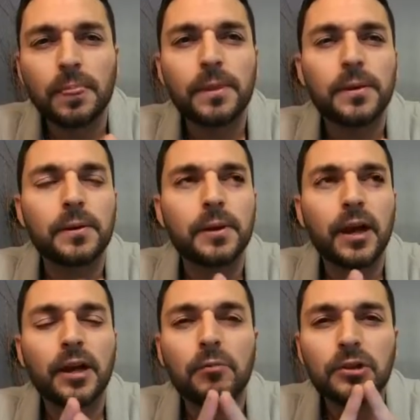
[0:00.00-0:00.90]
to,
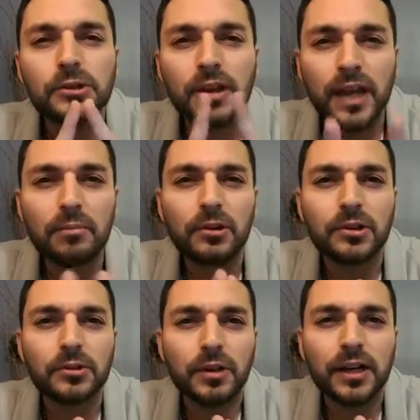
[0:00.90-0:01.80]
and they want to label
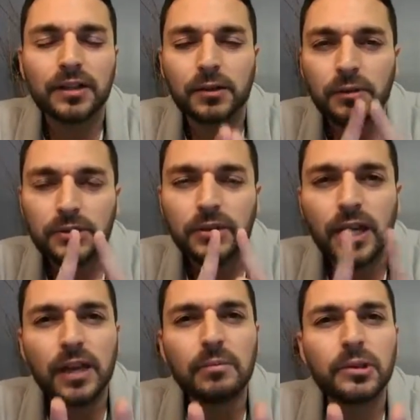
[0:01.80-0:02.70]
you, right? They want to
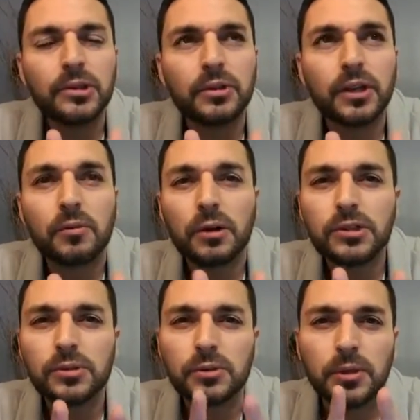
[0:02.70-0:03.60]
label you, and they
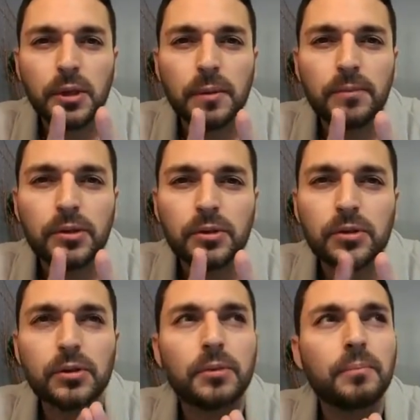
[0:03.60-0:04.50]
want you
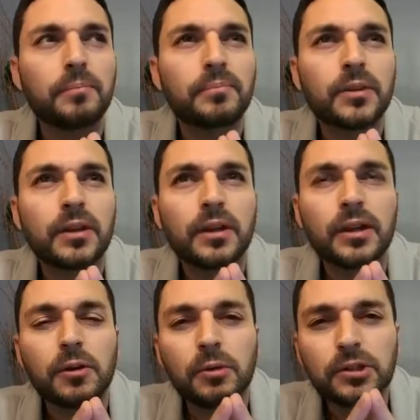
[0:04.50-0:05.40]

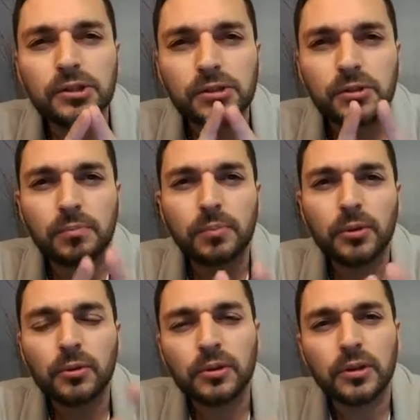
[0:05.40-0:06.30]
to
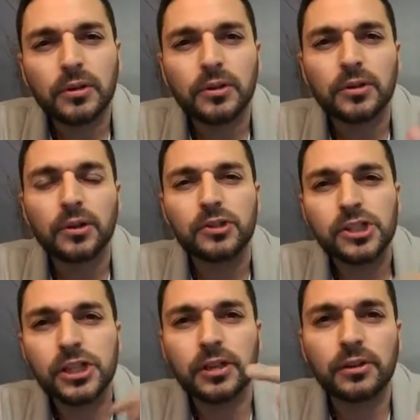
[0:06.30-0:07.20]
pull their
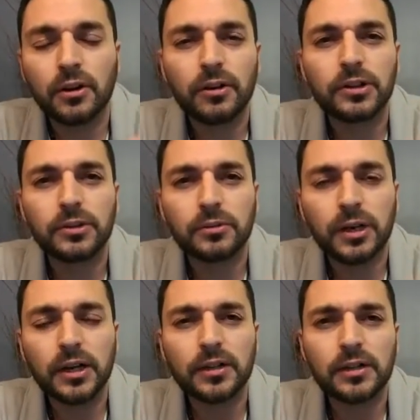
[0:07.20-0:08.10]
shit on you,
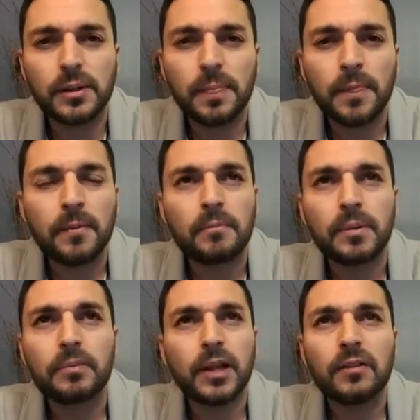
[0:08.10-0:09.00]
right?
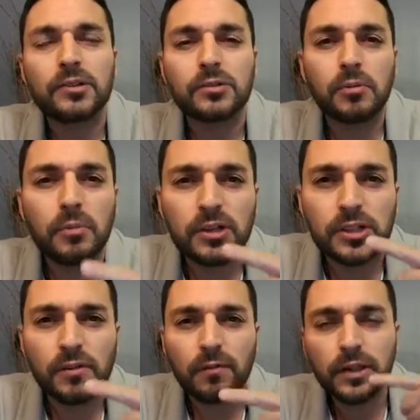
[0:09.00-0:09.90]
People have so
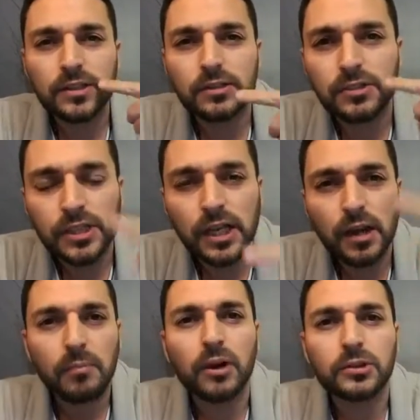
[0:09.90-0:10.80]
much things to say
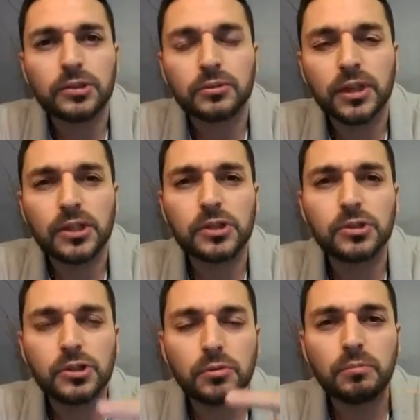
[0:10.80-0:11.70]
about you, that you
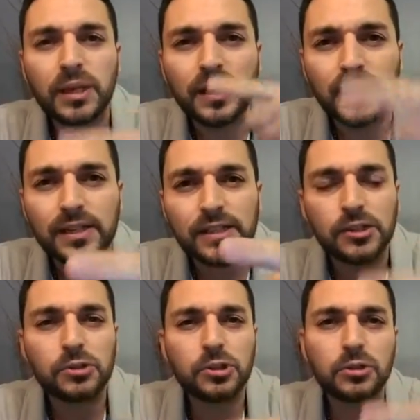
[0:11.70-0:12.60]
should be this,
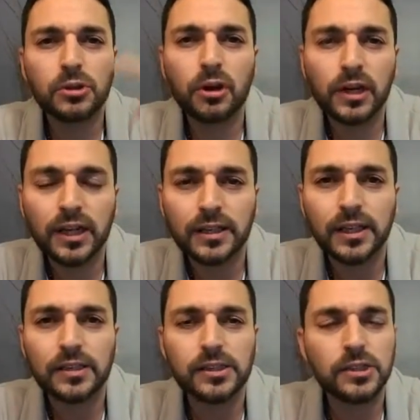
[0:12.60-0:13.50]
you should talk like
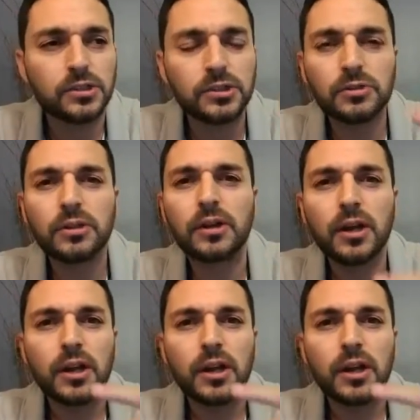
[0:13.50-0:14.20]
this, you shouldn't